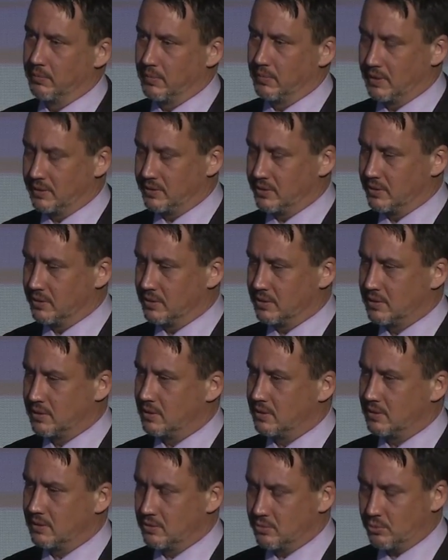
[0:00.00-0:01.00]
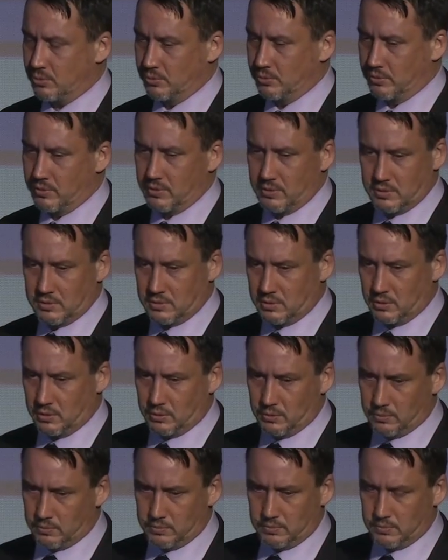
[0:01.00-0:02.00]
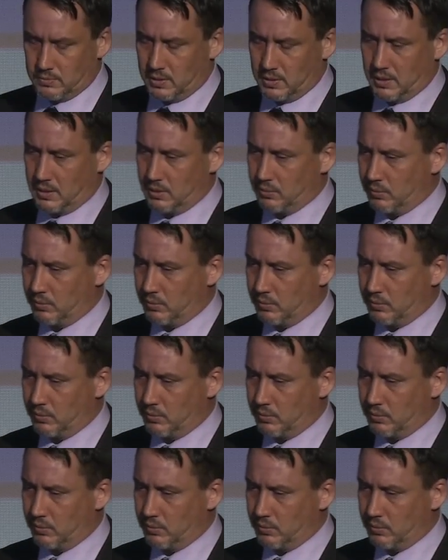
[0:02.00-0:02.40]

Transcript: It's just truth. So